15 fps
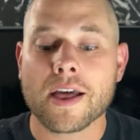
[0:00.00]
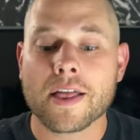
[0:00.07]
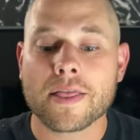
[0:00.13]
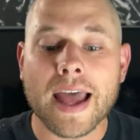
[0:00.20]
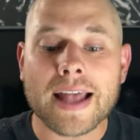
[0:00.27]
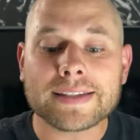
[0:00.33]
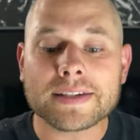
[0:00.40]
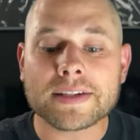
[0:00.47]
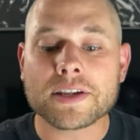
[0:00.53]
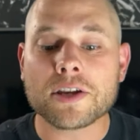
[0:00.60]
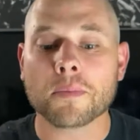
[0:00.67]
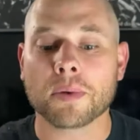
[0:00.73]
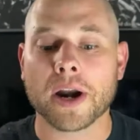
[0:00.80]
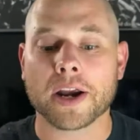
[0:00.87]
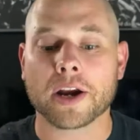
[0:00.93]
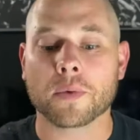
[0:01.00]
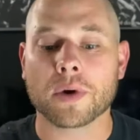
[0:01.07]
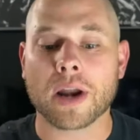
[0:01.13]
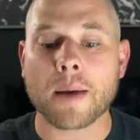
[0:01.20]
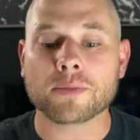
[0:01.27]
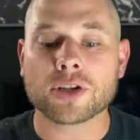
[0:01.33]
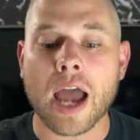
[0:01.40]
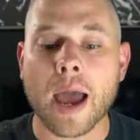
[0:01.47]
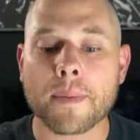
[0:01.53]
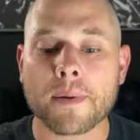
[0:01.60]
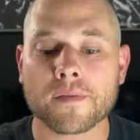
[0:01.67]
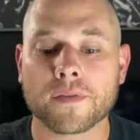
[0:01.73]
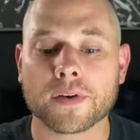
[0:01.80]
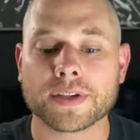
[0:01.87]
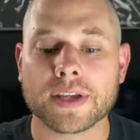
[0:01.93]
that's a deal breaker when I'm
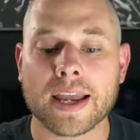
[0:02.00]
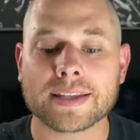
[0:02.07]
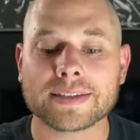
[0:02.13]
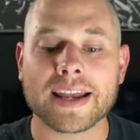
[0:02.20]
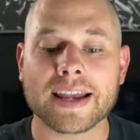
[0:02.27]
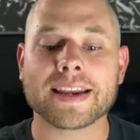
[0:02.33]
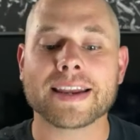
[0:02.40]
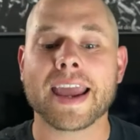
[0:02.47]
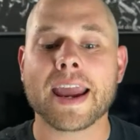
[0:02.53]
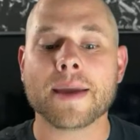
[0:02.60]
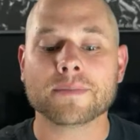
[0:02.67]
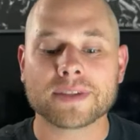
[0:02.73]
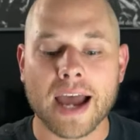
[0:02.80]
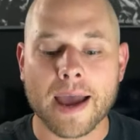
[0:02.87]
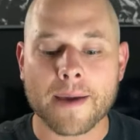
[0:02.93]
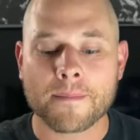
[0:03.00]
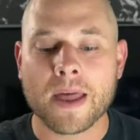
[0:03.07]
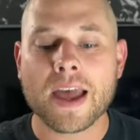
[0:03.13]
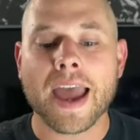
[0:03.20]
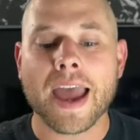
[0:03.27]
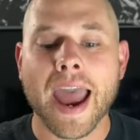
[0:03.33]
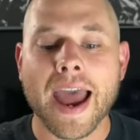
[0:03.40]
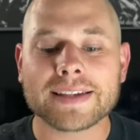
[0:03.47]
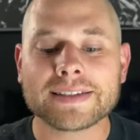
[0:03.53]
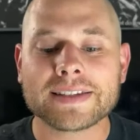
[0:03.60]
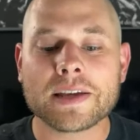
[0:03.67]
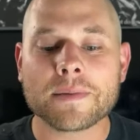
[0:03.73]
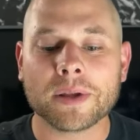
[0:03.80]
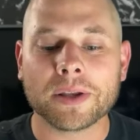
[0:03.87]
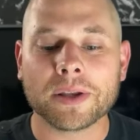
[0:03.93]
shopping for tickets, and Game Time has
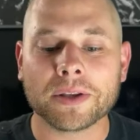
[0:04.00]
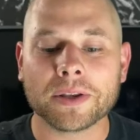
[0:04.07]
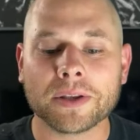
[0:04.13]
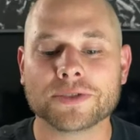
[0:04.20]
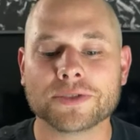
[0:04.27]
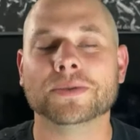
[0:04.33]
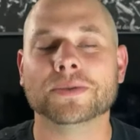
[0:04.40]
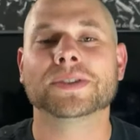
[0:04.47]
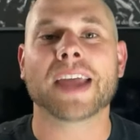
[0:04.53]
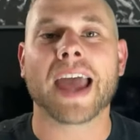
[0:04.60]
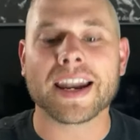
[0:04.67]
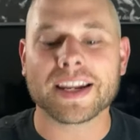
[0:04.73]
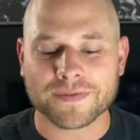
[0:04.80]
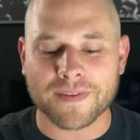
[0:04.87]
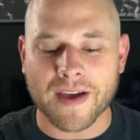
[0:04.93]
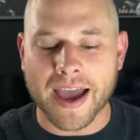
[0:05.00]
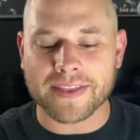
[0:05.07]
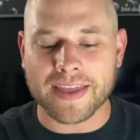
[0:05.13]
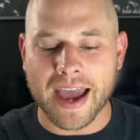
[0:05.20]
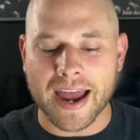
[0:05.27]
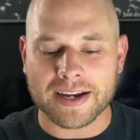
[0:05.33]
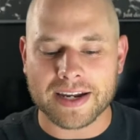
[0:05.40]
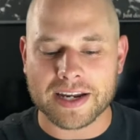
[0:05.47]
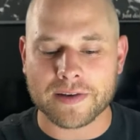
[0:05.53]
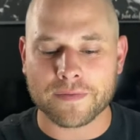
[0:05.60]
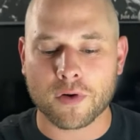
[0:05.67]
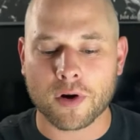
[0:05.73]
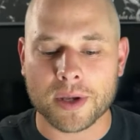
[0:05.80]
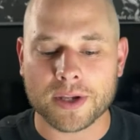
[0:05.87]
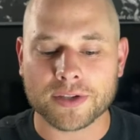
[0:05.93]
the ability to satisfy that need for me.